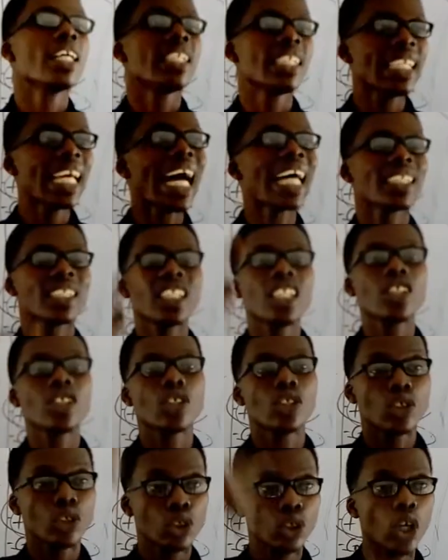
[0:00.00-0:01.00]
Theirs
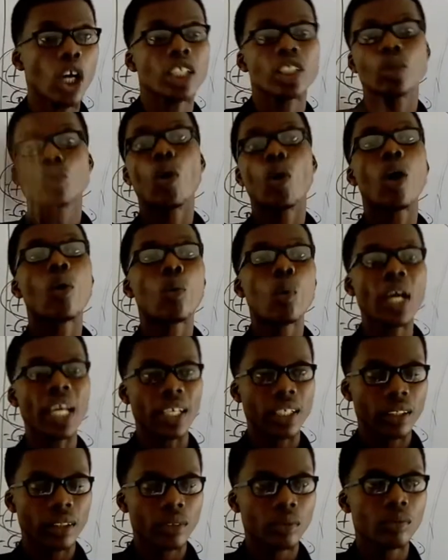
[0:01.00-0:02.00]
is just one way.